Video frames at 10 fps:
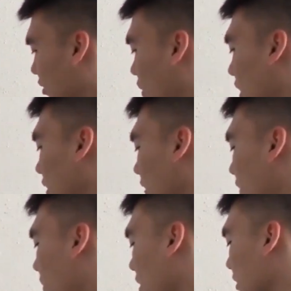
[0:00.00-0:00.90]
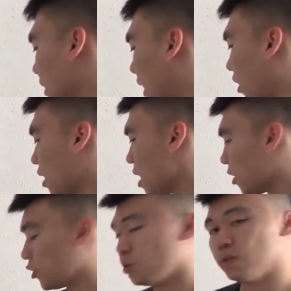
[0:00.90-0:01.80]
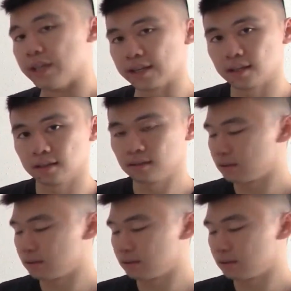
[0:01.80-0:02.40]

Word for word: So we're going to look for markers that are unique